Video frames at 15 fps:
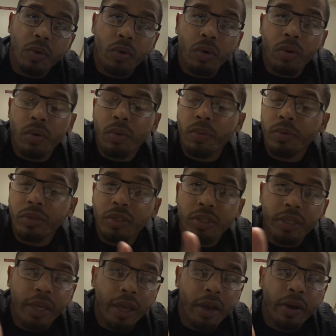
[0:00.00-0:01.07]
or was
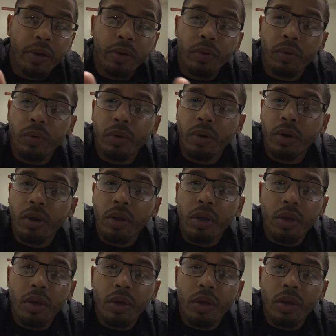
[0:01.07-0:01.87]
scared or,